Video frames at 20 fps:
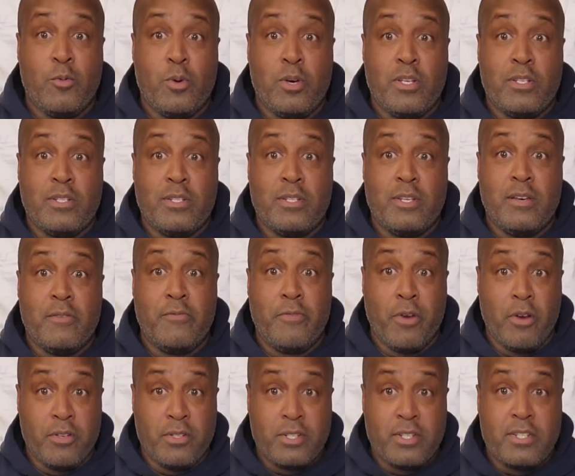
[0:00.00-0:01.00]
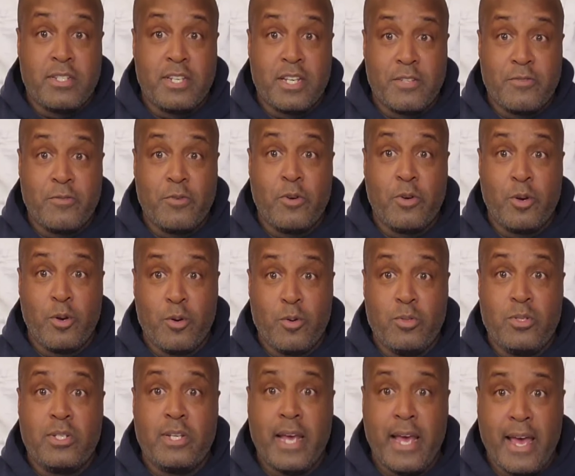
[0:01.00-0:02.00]
was the very successful
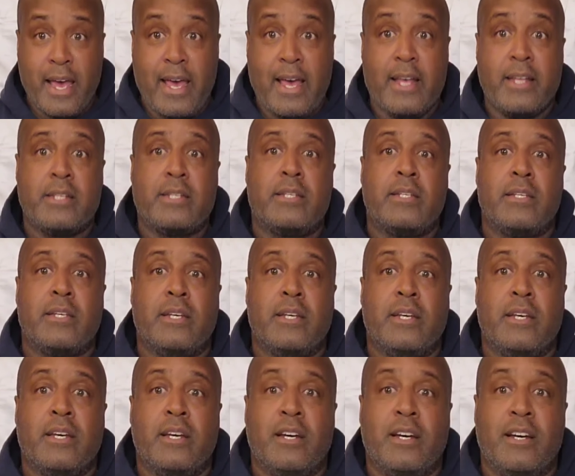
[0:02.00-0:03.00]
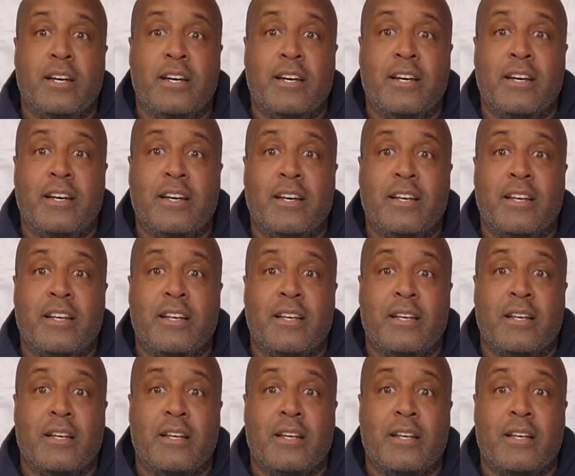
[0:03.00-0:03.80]
coach at UCF.